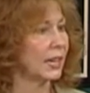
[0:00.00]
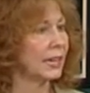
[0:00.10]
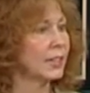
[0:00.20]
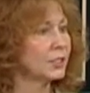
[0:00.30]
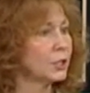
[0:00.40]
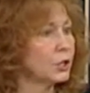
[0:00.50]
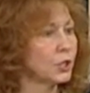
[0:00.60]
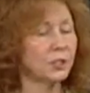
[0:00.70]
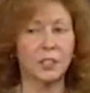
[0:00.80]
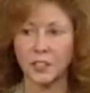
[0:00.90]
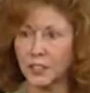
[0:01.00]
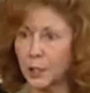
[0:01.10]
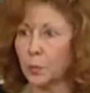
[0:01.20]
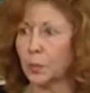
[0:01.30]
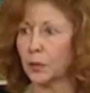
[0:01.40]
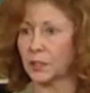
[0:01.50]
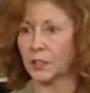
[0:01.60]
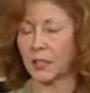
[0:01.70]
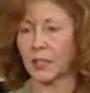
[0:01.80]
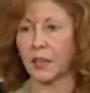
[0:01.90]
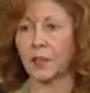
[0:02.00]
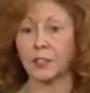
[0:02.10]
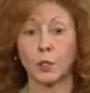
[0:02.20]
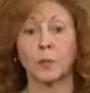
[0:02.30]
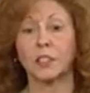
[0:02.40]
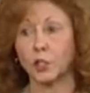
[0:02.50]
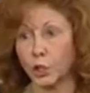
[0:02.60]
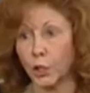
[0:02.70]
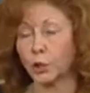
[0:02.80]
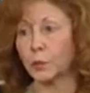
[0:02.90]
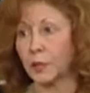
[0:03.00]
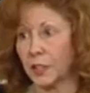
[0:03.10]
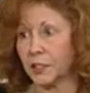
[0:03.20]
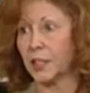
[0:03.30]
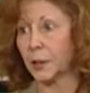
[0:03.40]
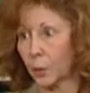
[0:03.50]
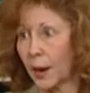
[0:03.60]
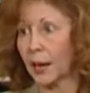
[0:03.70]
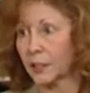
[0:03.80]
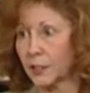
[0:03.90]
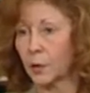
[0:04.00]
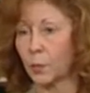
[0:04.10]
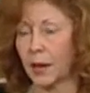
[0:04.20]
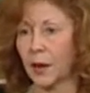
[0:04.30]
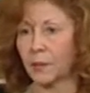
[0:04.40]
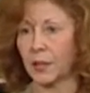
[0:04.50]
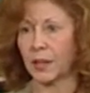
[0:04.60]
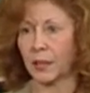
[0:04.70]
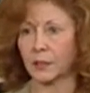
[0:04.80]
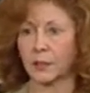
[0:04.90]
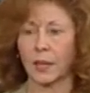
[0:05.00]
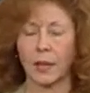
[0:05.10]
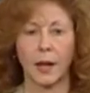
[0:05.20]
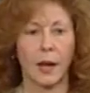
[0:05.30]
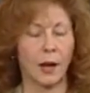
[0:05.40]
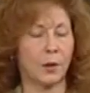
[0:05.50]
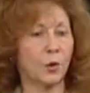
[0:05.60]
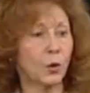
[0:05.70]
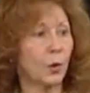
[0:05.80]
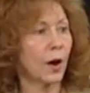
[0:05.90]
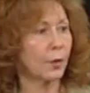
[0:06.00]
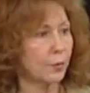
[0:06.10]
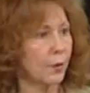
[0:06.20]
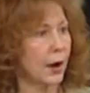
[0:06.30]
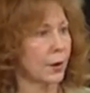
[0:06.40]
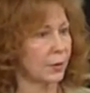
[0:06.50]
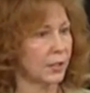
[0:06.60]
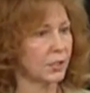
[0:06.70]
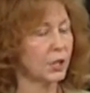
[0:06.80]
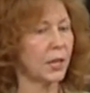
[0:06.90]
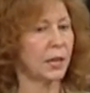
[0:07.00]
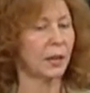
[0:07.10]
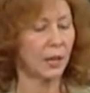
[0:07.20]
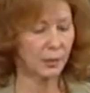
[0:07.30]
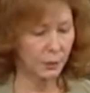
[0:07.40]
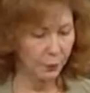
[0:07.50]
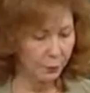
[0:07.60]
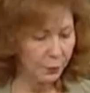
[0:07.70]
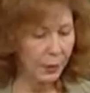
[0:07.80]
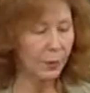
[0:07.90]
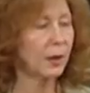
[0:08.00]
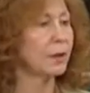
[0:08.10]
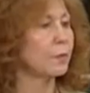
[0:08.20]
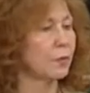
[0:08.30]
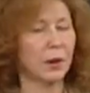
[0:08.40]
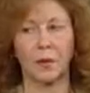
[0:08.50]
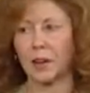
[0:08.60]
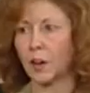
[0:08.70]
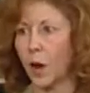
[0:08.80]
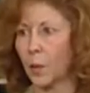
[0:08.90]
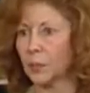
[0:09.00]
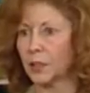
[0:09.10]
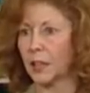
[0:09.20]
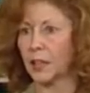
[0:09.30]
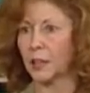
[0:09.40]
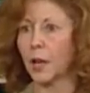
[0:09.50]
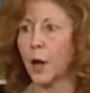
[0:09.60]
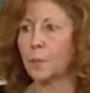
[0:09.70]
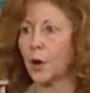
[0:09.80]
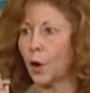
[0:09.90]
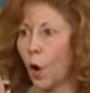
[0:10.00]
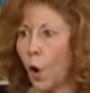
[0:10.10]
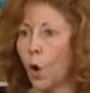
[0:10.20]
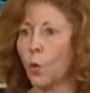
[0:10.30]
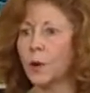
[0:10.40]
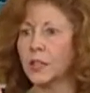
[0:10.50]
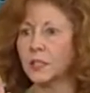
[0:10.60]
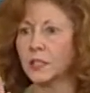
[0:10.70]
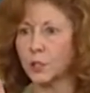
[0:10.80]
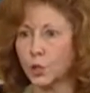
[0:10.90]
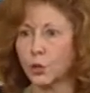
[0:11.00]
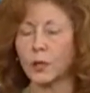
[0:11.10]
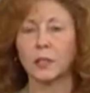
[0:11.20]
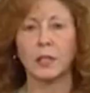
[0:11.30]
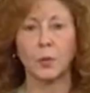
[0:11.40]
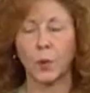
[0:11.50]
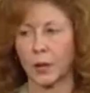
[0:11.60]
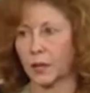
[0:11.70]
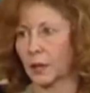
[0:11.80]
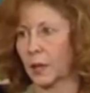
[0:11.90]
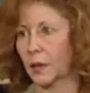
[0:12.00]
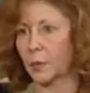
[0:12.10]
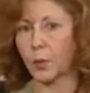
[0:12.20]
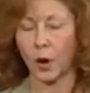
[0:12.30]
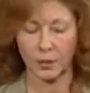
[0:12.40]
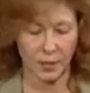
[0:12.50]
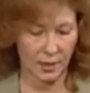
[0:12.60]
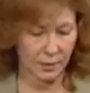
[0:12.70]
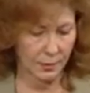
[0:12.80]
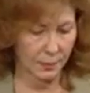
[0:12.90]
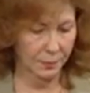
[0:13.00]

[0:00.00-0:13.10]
It isn't just as simple as thinking that something's just released, interacts, and then we have the next neuron fire in a chain. It's a very, very complicated, but always strictly regulated process.